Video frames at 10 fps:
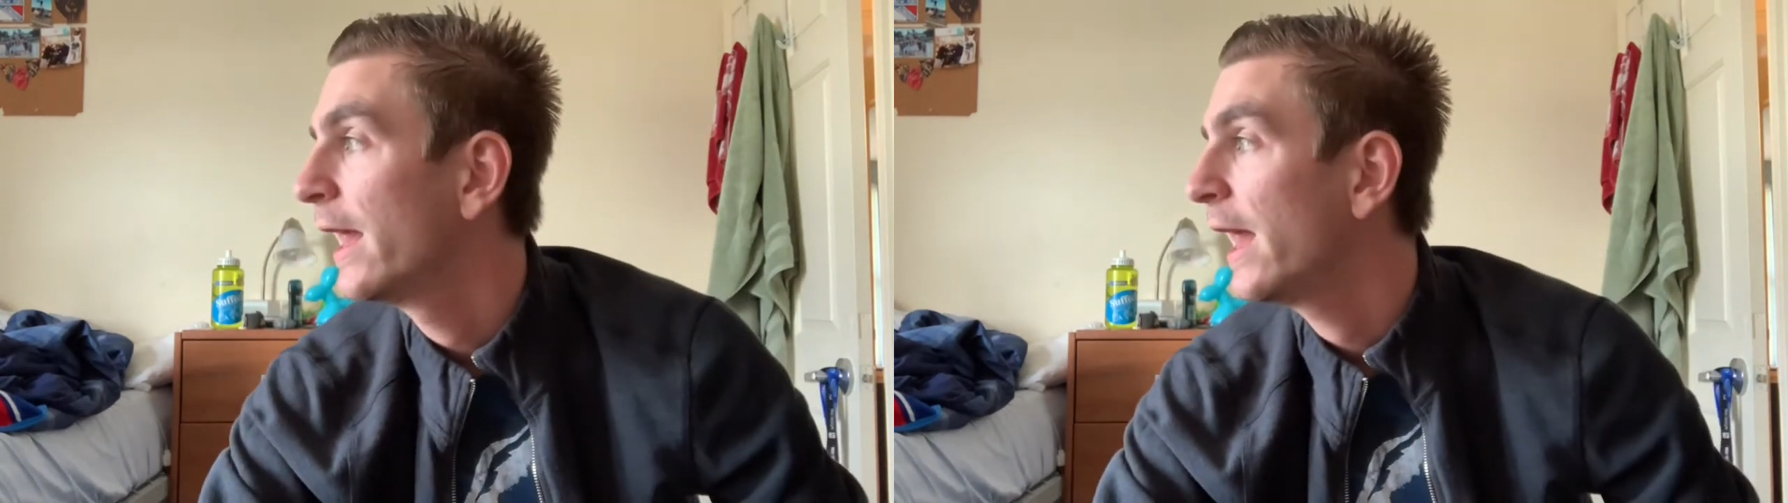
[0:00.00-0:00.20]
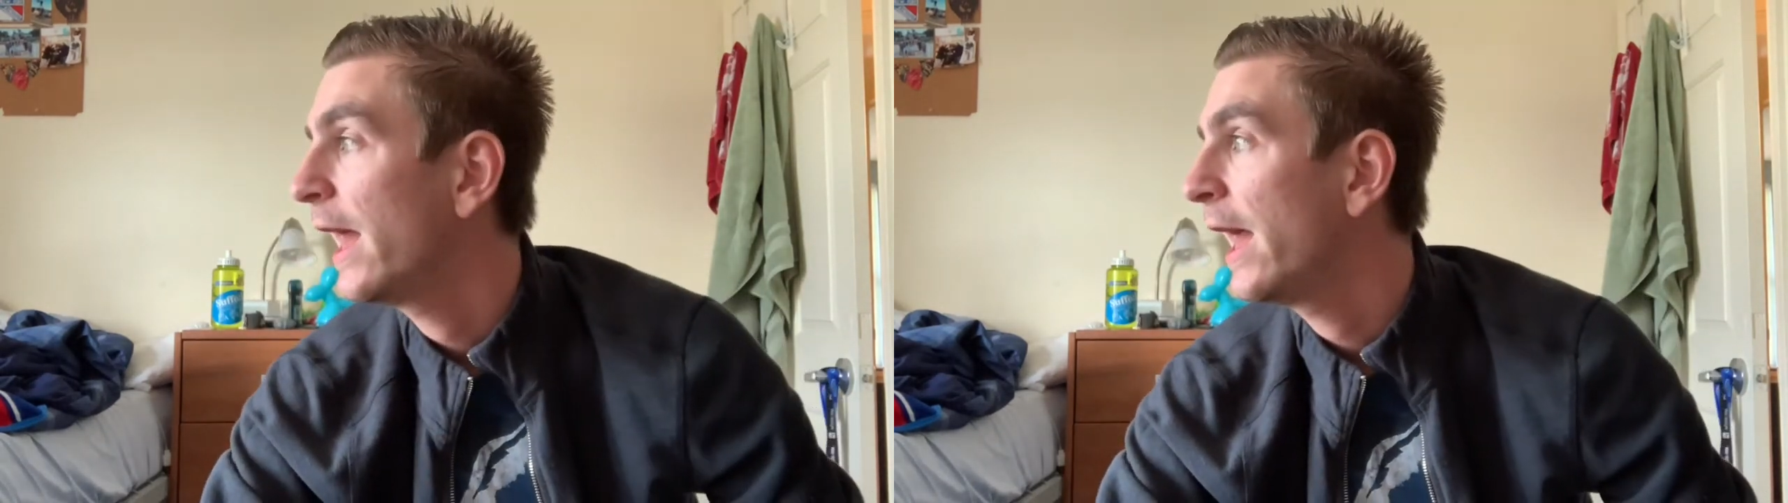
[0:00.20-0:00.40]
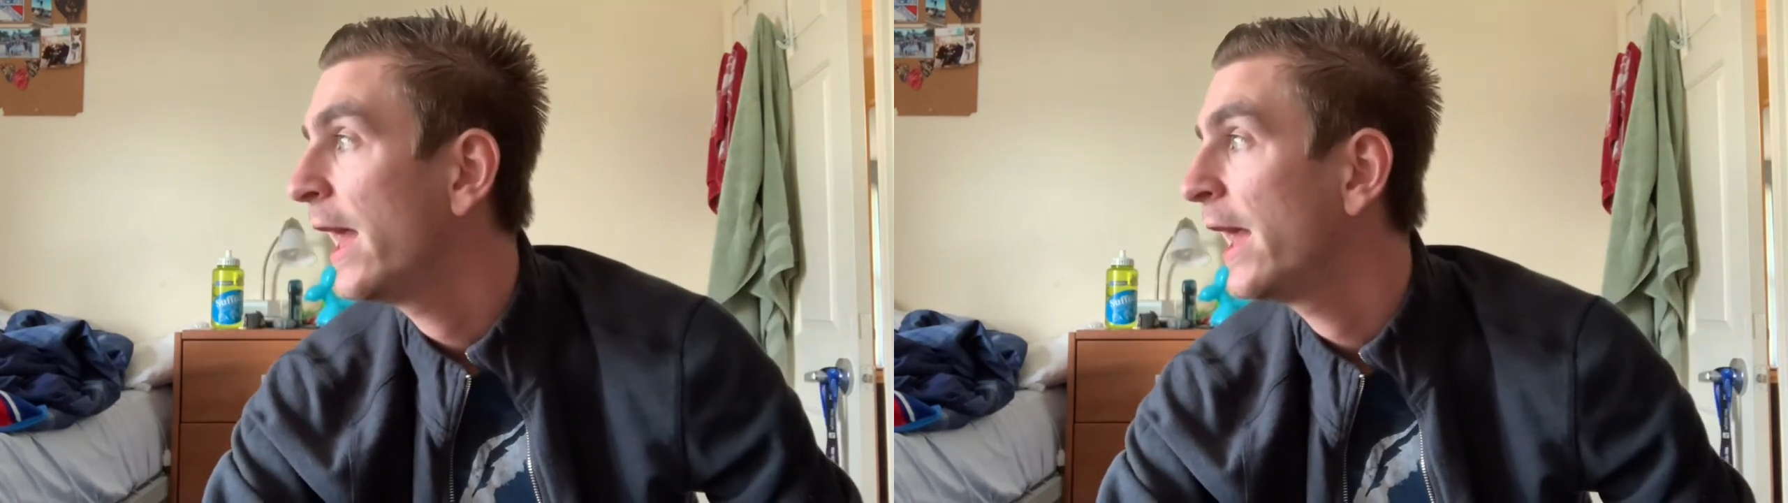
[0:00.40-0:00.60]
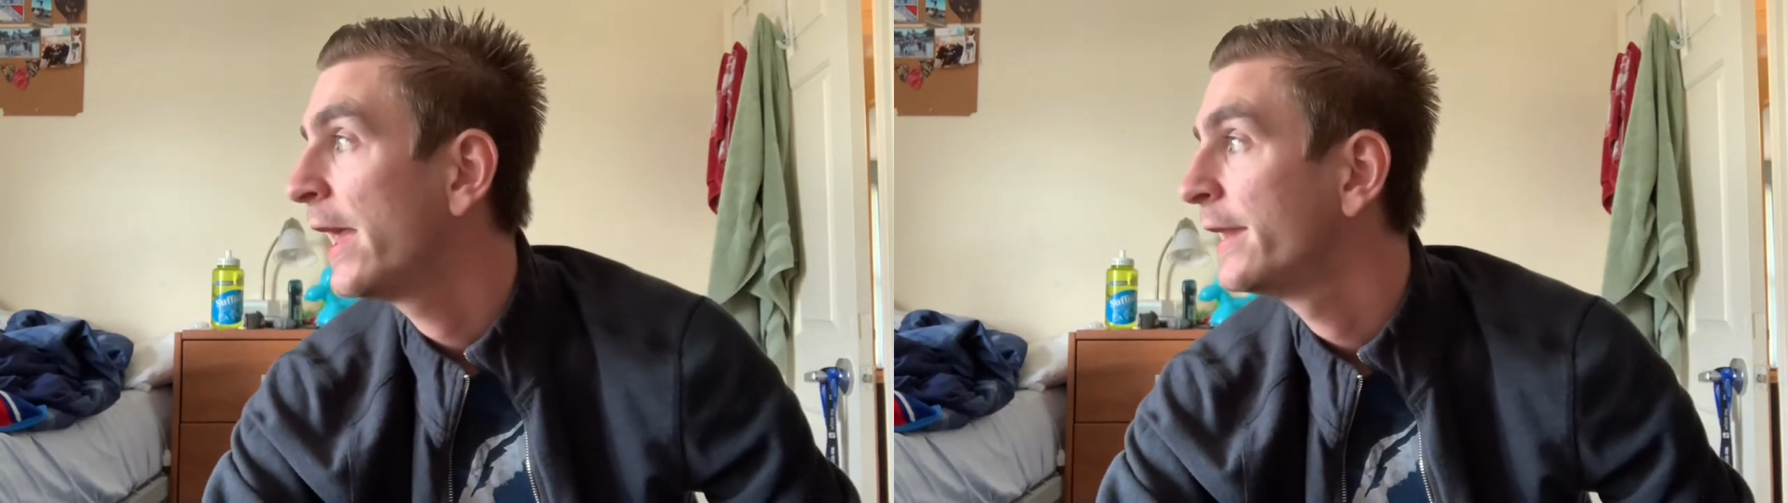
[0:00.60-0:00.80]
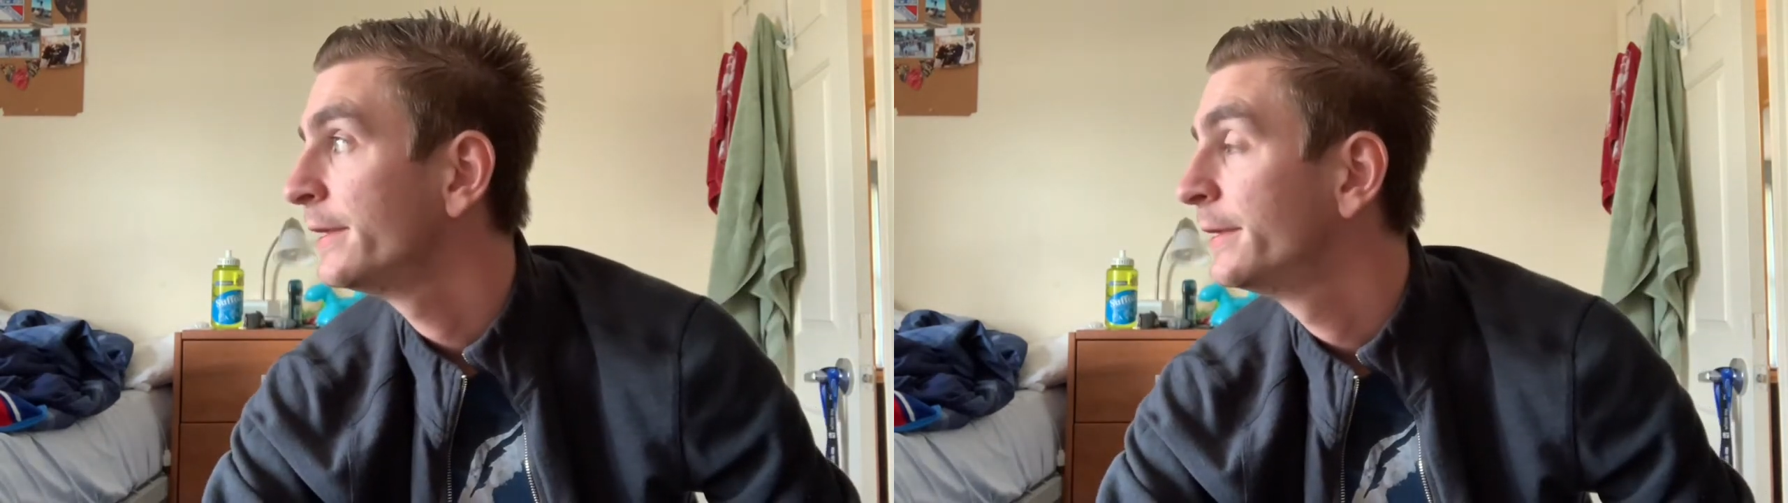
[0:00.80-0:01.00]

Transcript: and